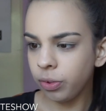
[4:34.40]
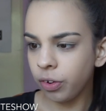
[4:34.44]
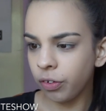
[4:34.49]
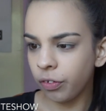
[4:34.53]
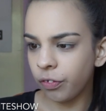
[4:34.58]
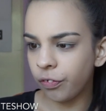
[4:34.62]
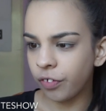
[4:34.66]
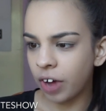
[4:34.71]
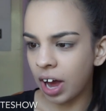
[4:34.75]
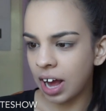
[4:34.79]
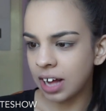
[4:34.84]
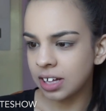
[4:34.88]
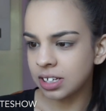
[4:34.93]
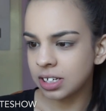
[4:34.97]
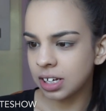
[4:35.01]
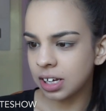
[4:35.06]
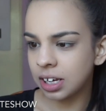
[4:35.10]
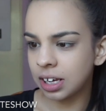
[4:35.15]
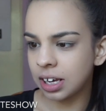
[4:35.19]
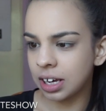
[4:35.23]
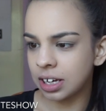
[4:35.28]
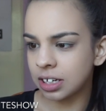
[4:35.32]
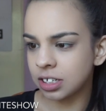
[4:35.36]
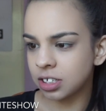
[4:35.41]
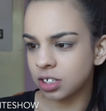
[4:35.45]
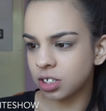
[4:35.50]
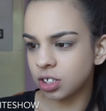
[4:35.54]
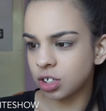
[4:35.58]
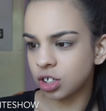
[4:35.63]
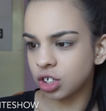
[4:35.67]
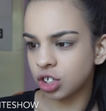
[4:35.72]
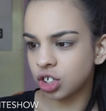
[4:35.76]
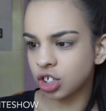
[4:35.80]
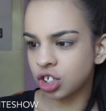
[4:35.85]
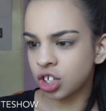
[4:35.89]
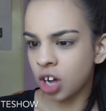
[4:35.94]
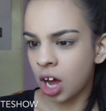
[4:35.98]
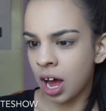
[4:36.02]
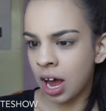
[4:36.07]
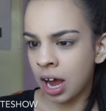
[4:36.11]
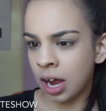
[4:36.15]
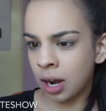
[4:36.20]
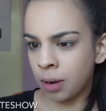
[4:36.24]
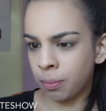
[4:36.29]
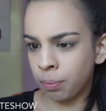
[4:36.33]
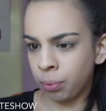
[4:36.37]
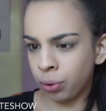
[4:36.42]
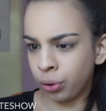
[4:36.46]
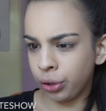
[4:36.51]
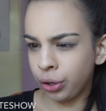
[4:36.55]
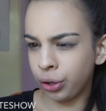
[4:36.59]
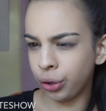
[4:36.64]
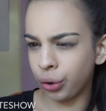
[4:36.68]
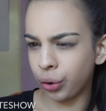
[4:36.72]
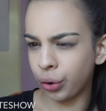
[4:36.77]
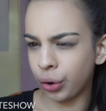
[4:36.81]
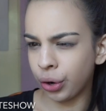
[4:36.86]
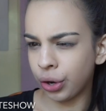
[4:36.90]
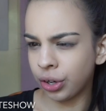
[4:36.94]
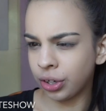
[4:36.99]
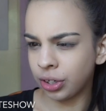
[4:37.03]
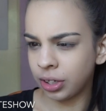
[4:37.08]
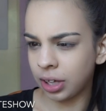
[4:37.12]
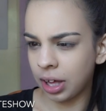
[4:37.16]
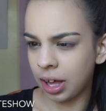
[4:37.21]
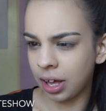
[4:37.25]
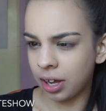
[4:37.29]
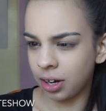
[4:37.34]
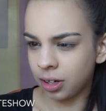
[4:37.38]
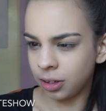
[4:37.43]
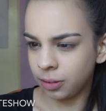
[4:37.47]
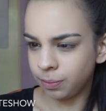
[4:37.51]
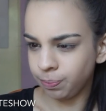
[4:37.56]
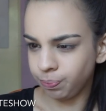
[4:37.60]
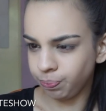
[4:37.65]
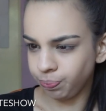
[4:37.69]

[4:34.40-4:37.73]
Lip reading: fights against shine, pulling oil and